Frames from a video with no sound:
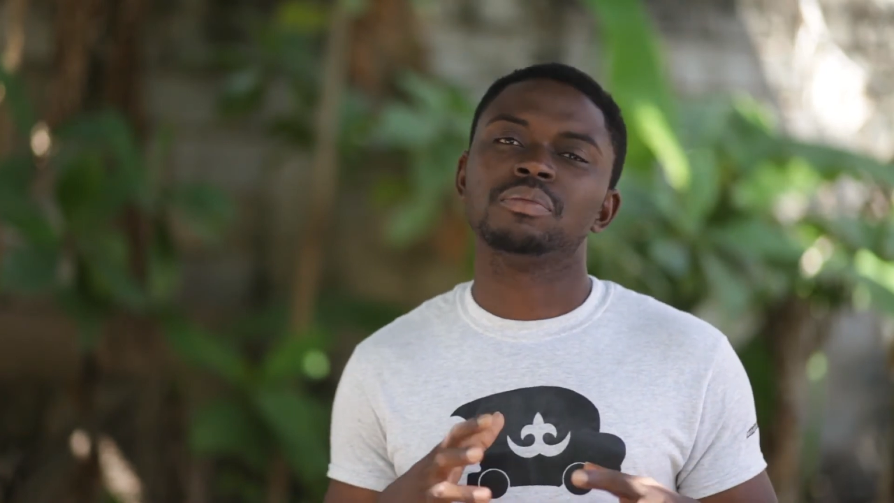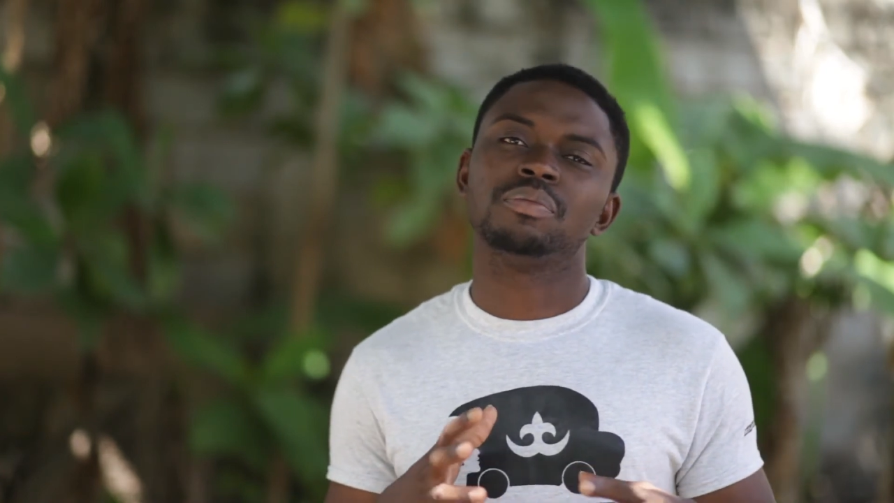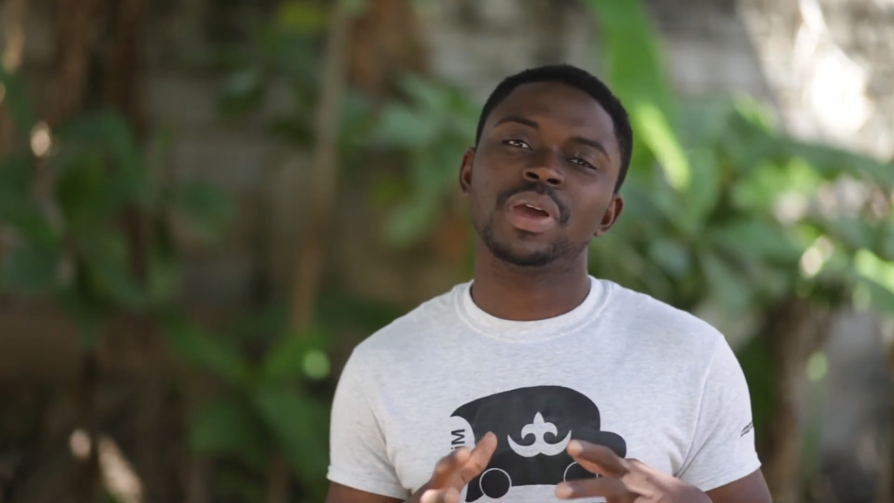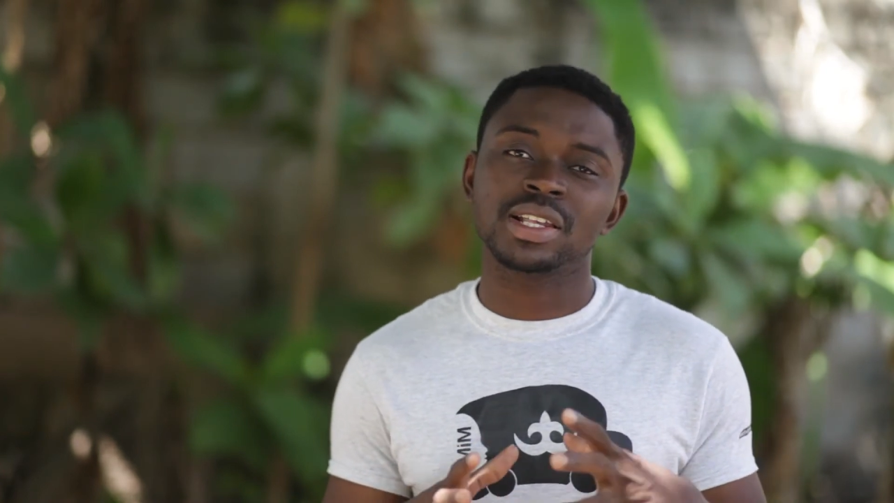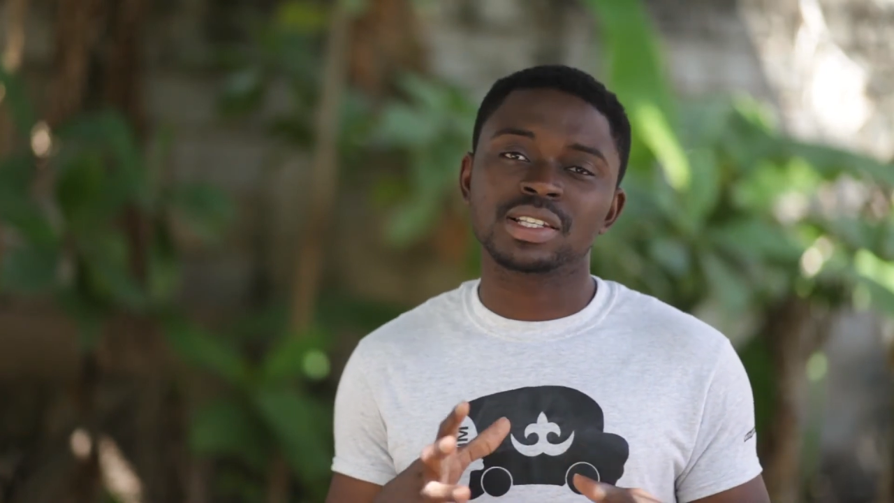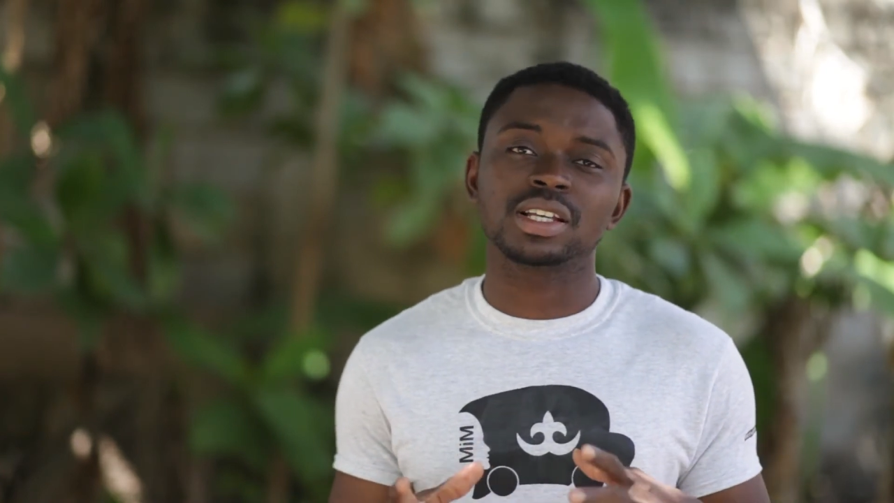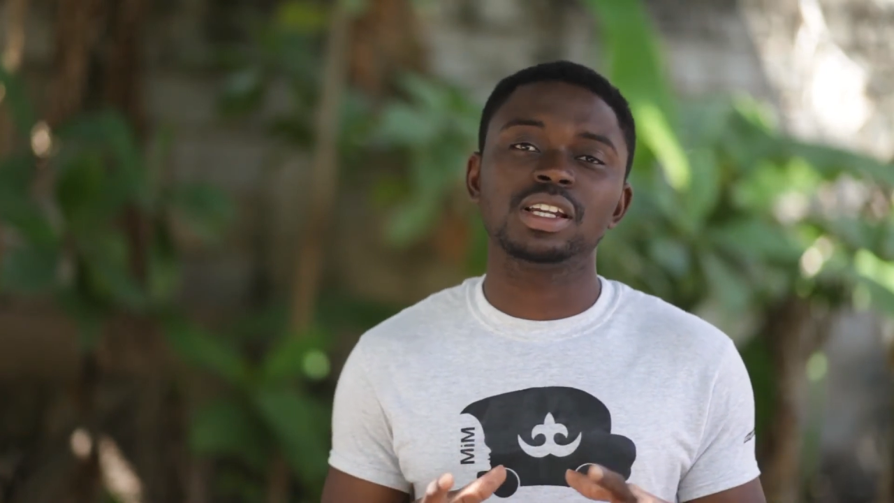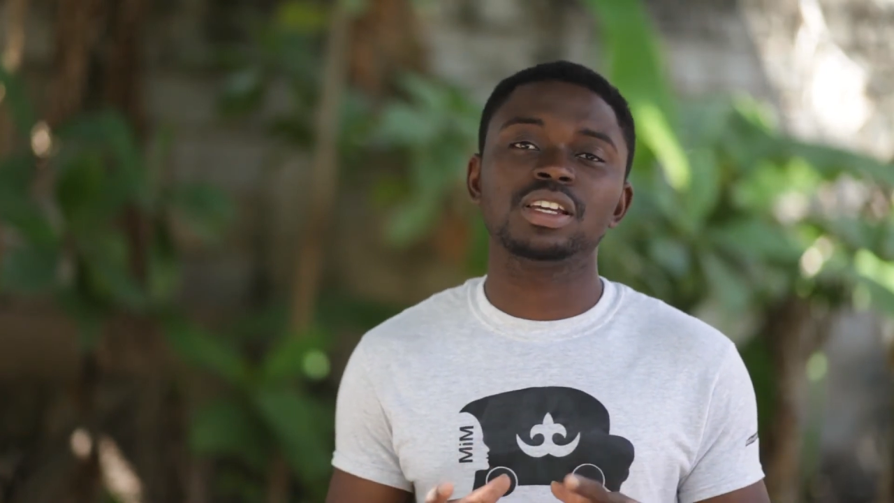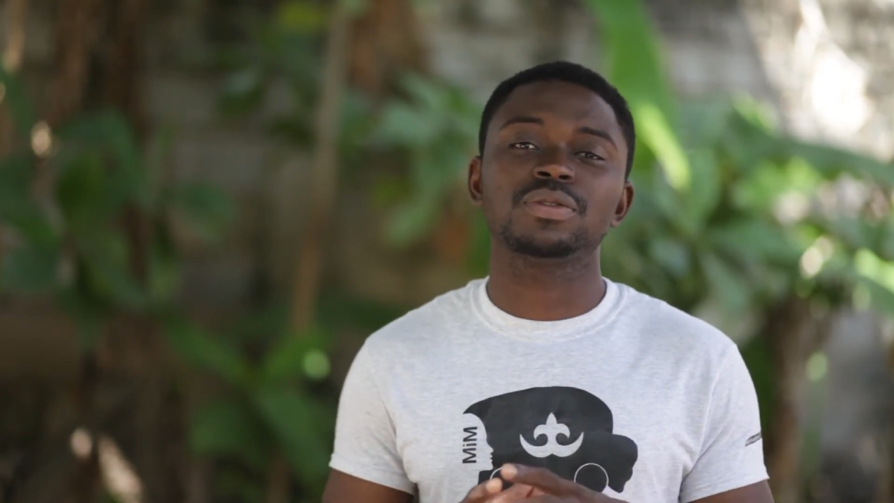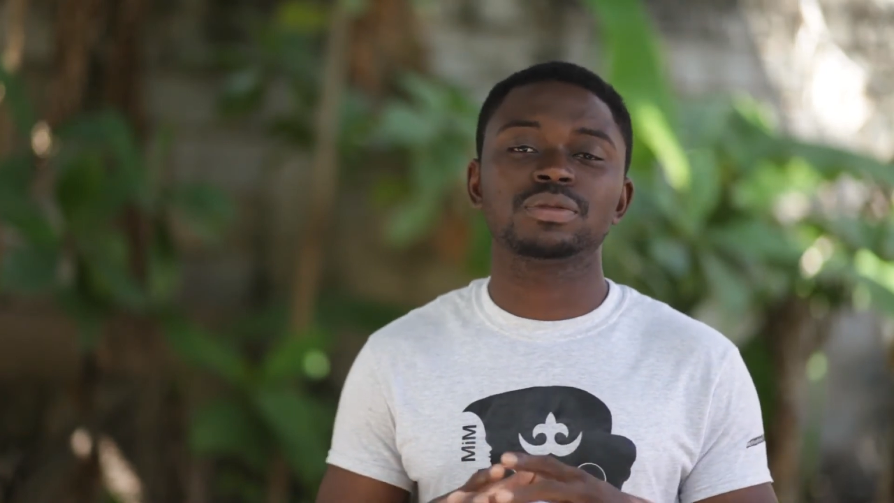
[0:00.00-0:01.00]

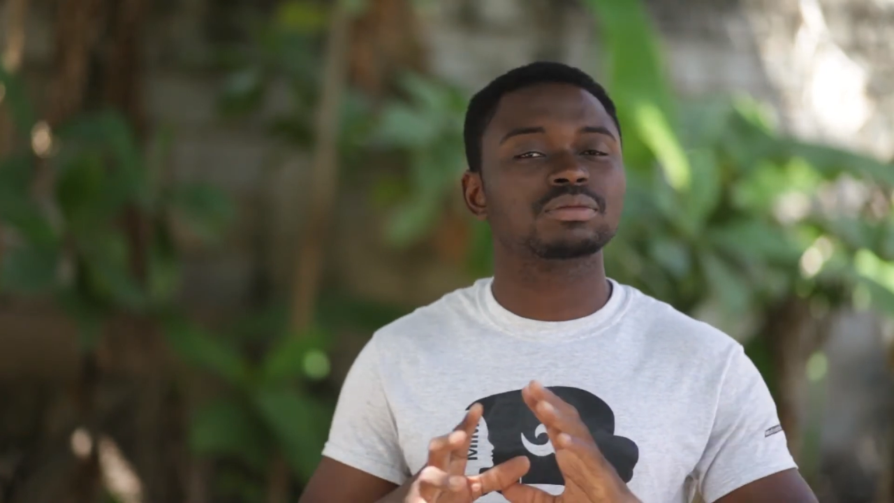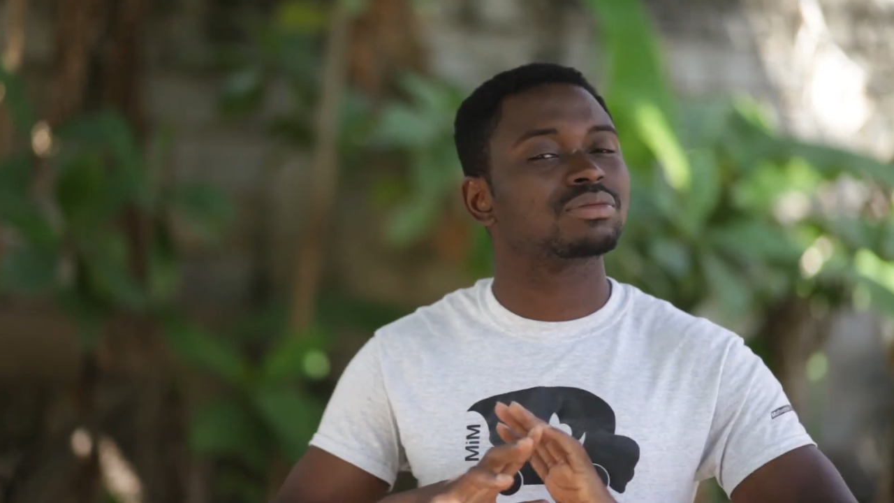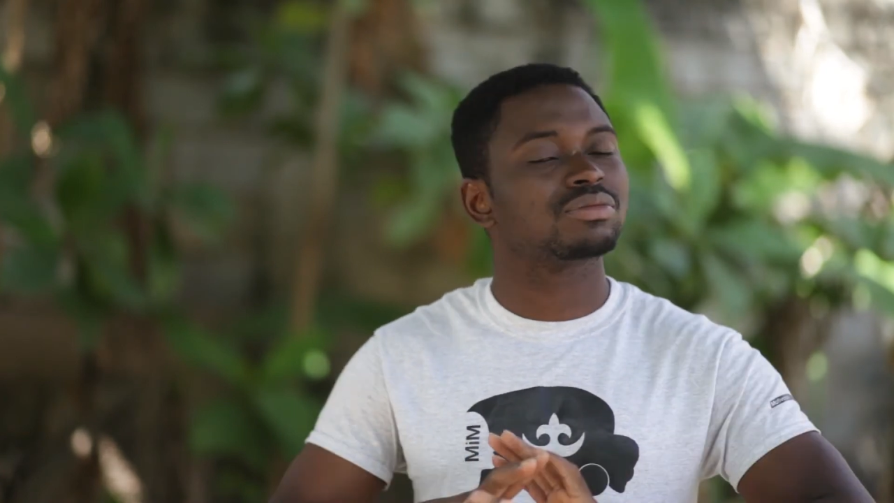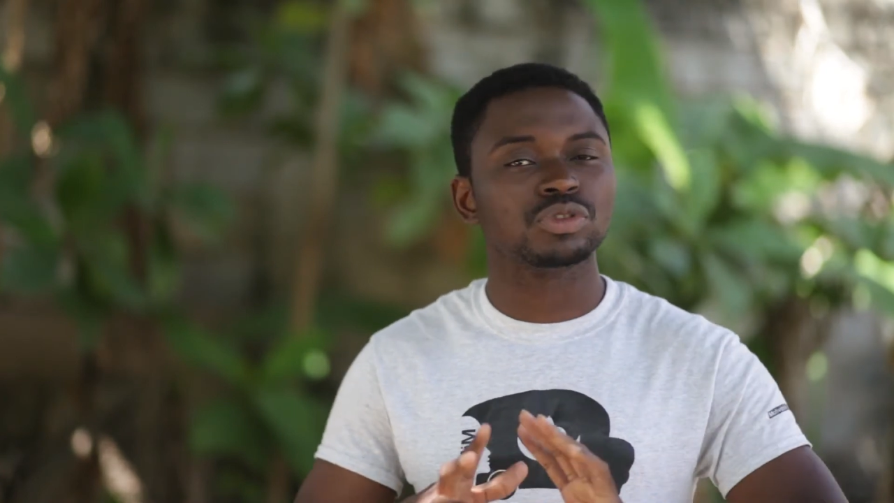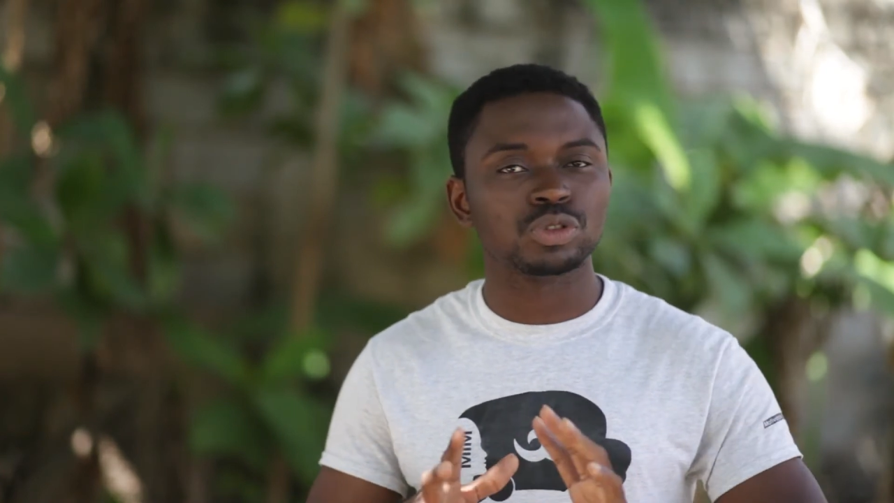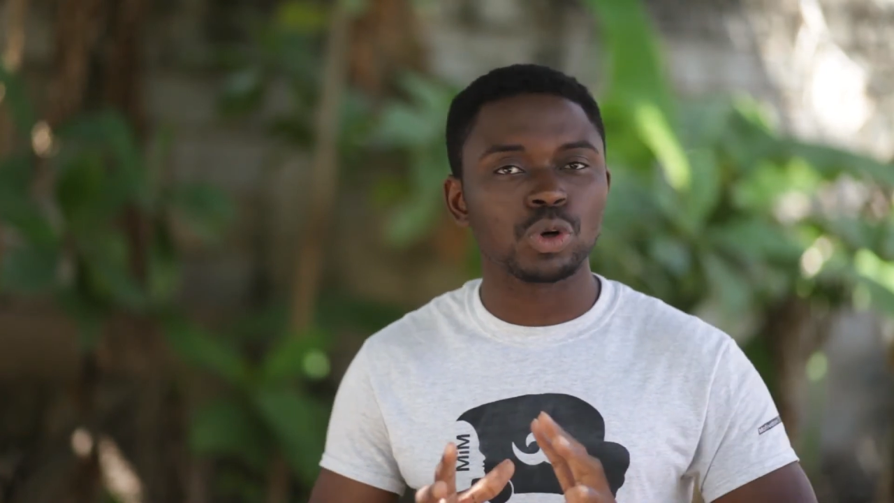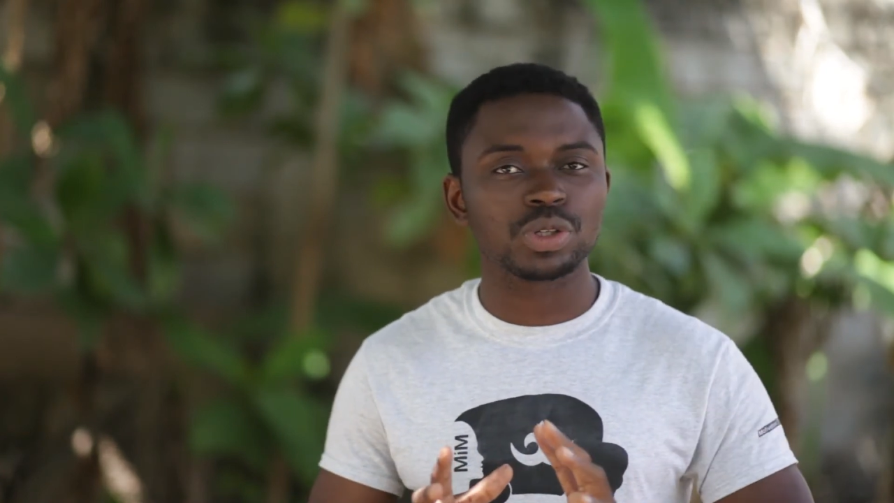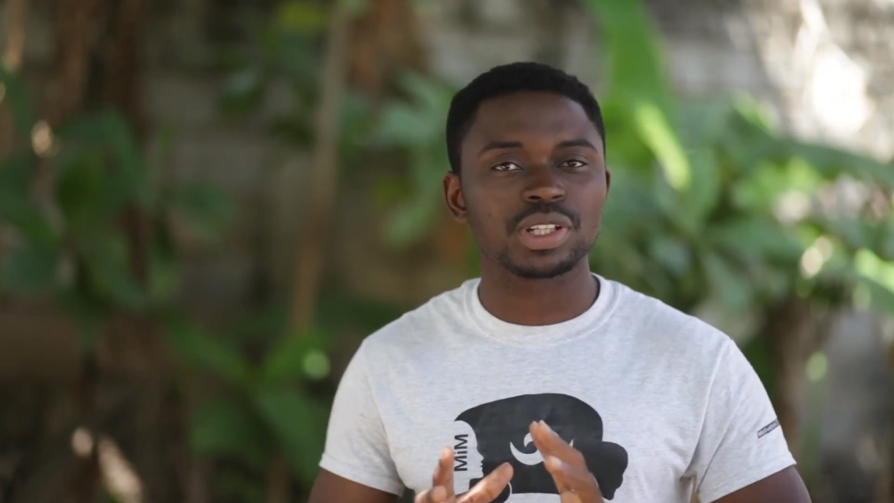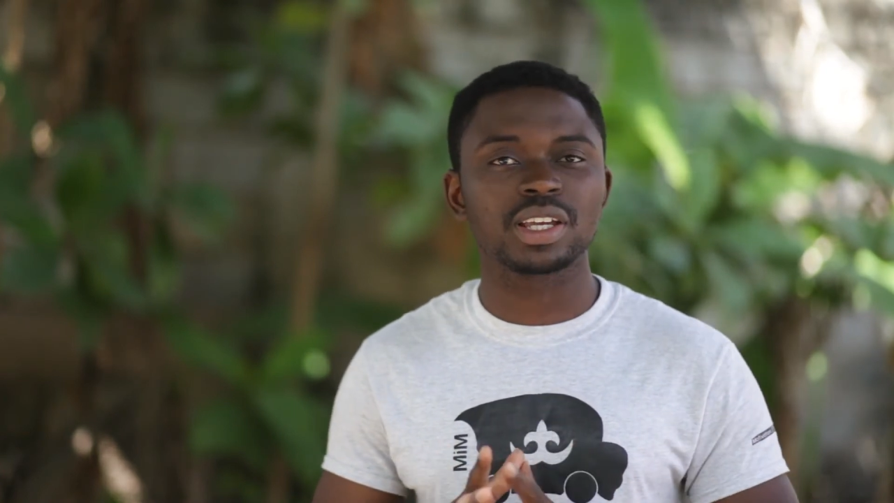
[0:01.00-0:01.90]
basically those